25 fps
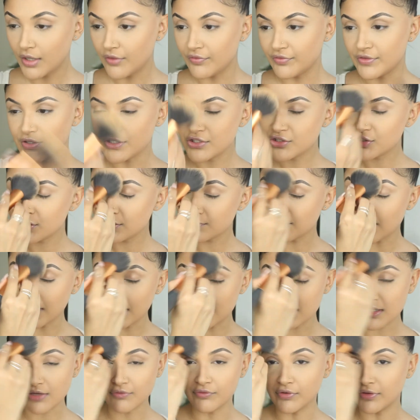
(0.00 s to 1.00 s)
This just
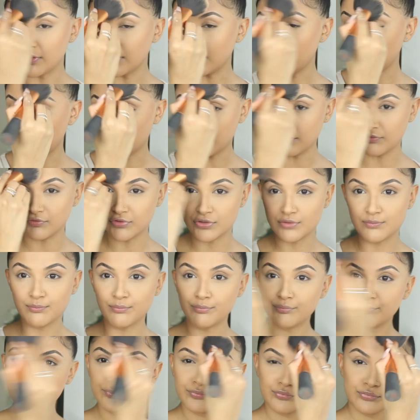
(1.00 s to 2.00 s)
makes everything kind of just
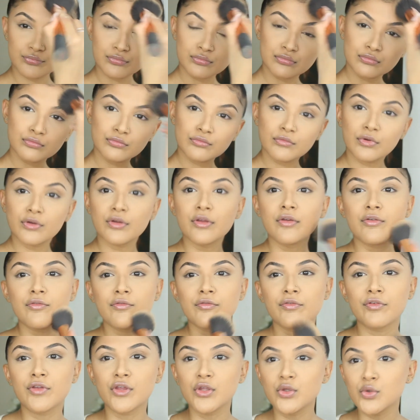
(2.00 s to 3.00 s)

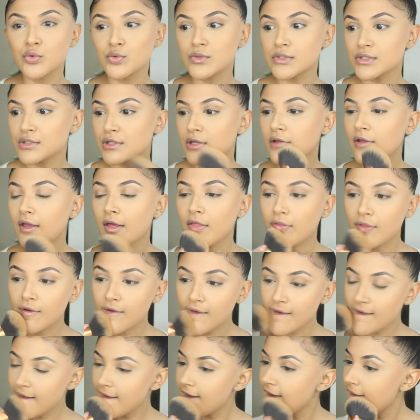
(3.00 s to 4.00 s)
infused together.
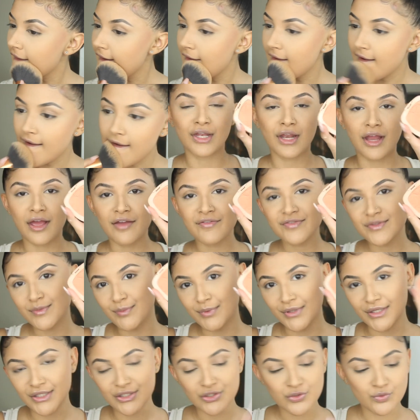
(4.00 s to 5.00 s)
The Life's a
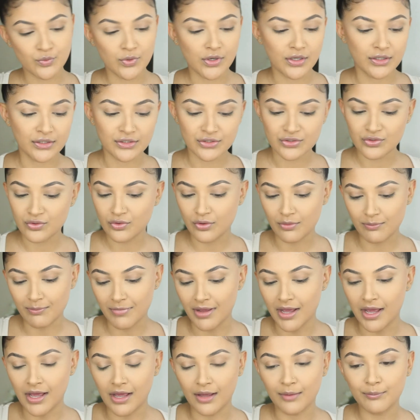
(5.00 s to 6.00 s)
Peach one, it's not
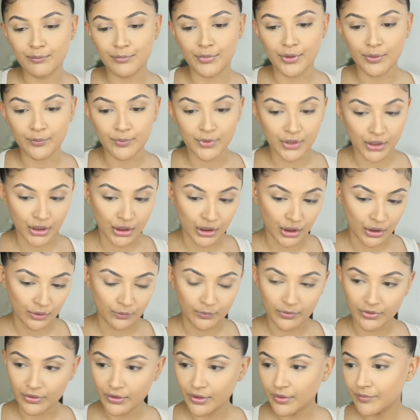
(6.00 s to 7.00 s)
matte, but we're gonna go
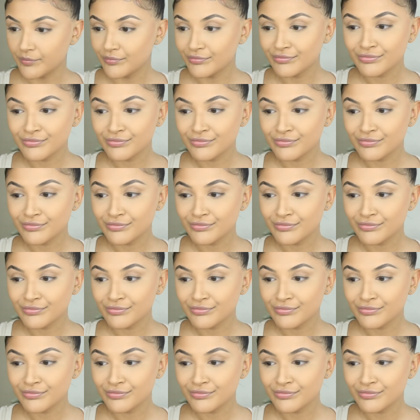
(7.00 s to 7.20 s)
with it.